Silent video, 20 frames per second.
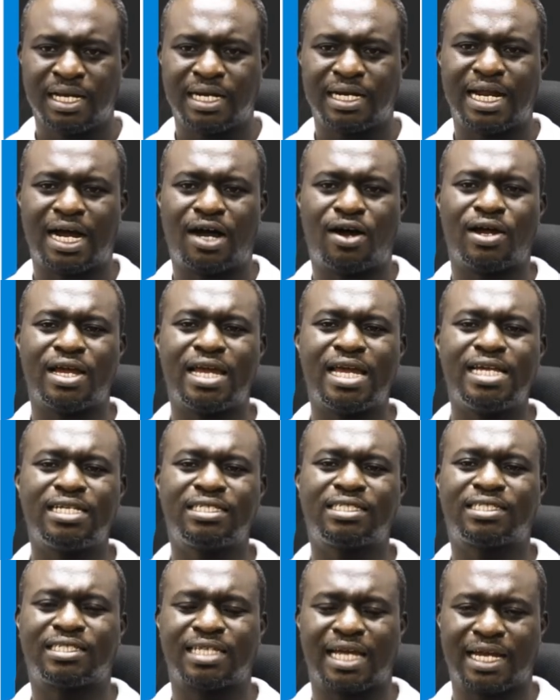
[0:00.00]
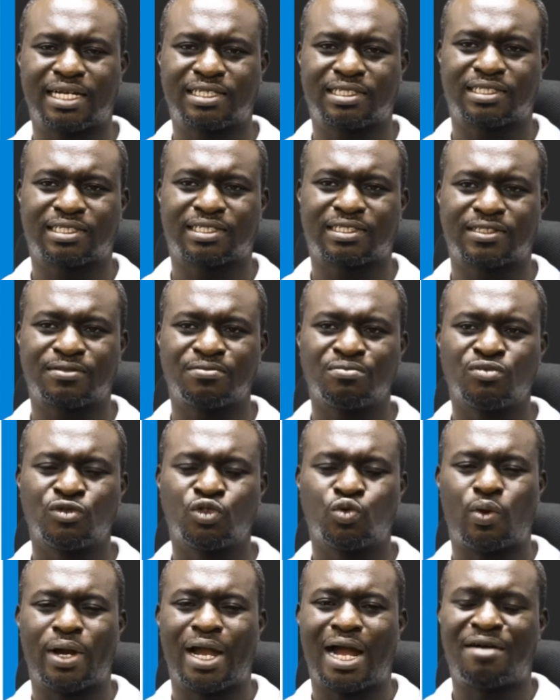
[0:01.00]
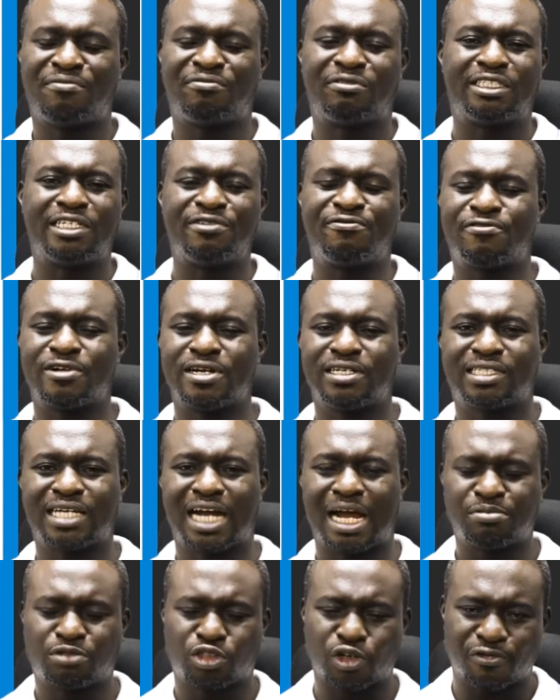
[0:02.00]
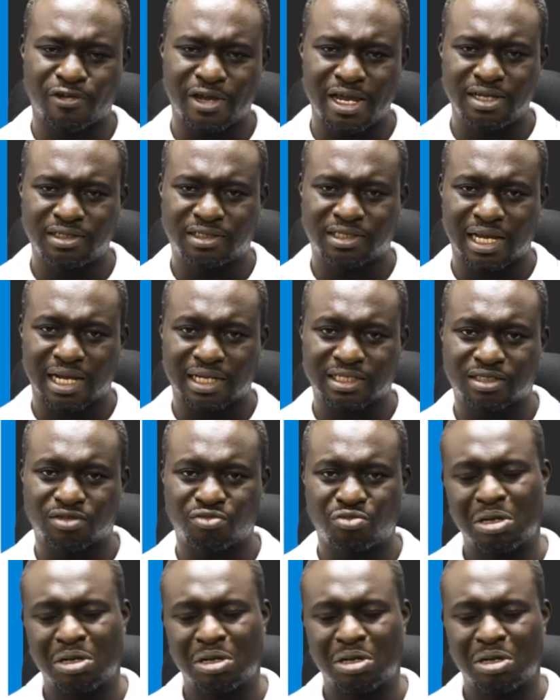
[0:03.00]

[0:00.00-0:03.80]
Now, insects, we have different types of insects.